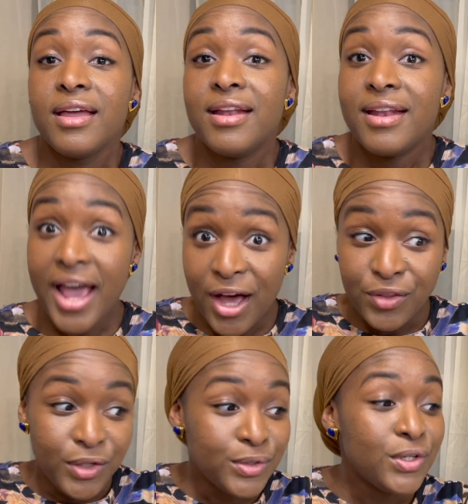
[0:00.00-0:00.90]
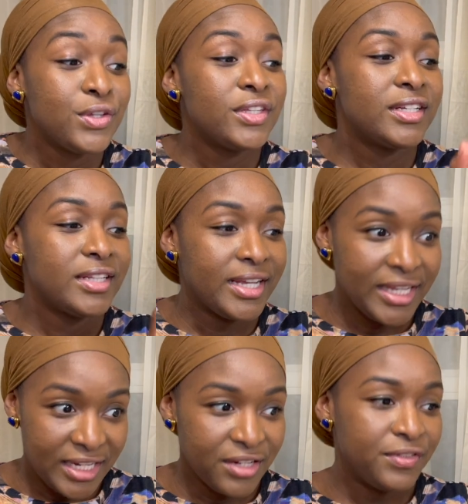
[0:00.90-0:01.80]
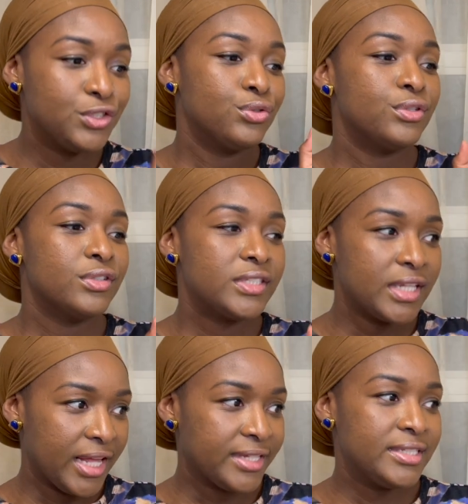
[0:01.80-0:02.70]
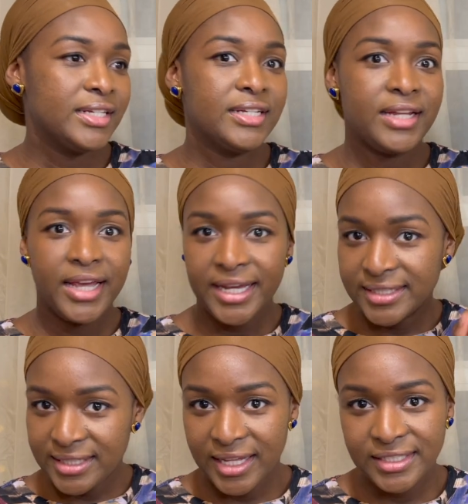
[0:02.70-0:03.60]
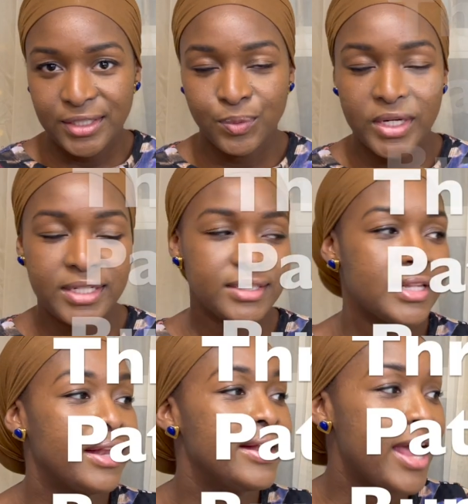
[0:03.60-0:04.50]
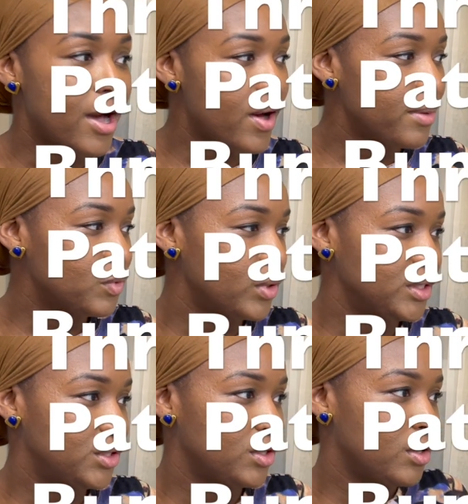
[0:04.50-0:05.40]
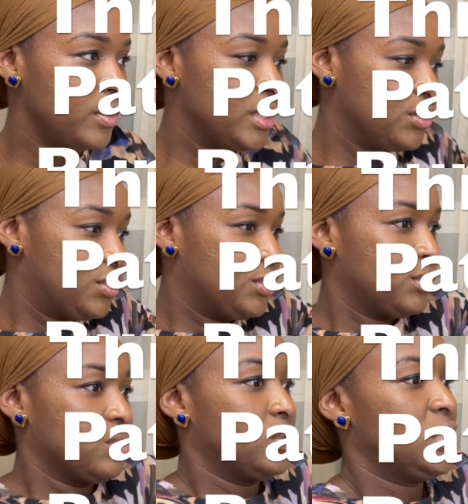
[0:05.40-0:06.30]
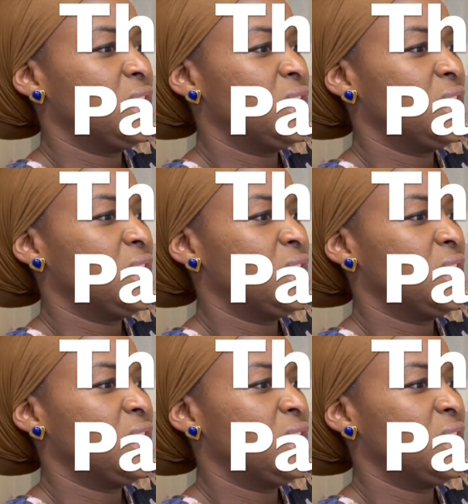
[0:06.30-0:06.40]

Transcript: Now, those are the, like, individual selected, hand-selected ones. Now I'm going to go into